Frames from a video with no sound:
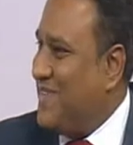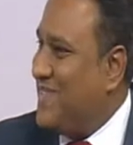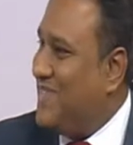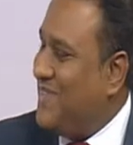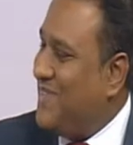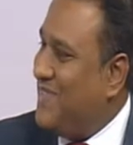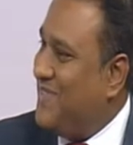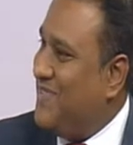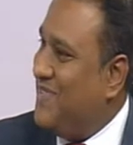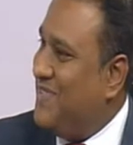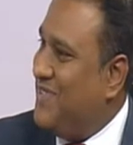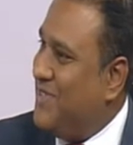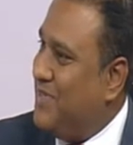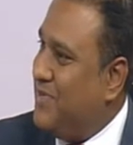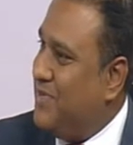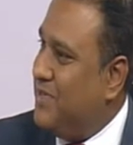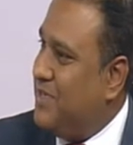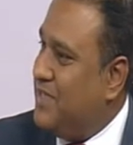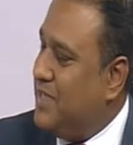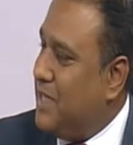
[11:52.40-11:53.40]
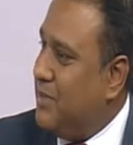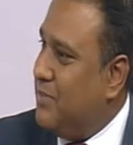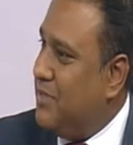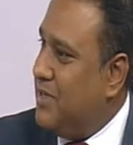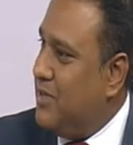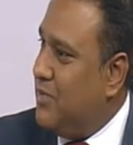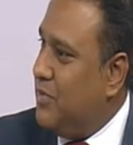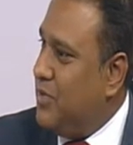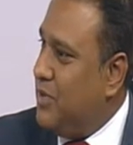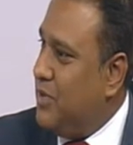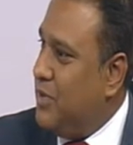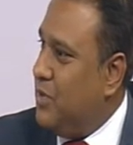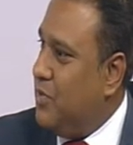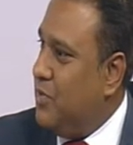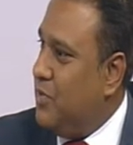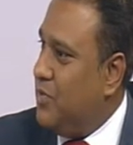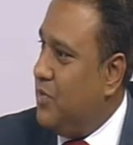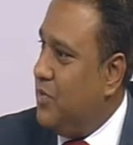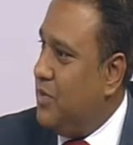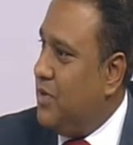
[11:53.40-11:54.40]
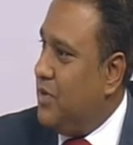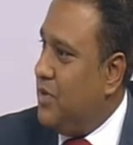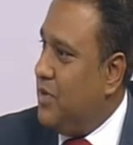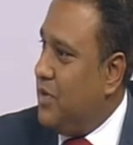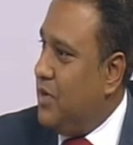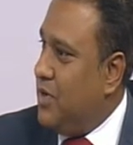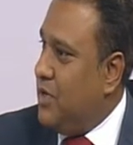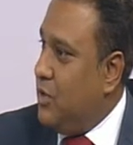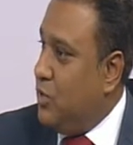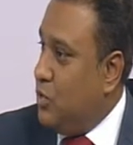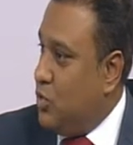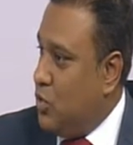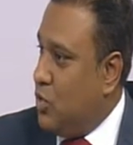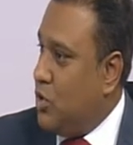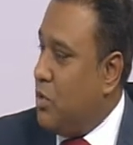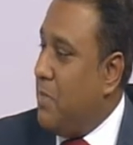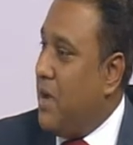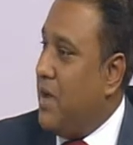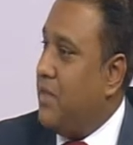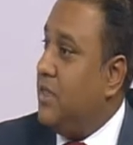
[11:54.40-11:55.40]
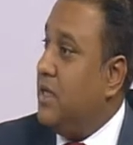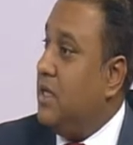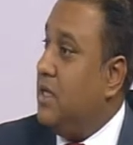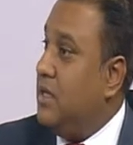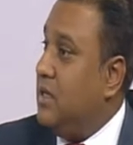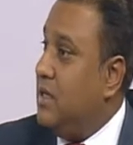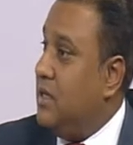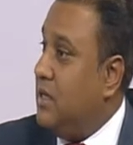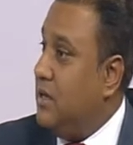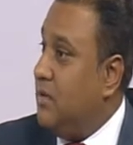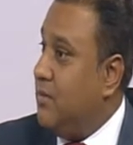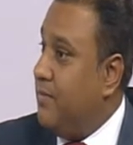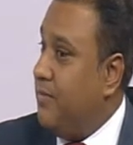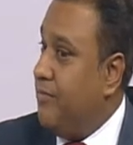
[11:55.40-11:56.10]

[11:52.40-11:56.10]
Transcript: Sure. So could you tell me where you're talking about the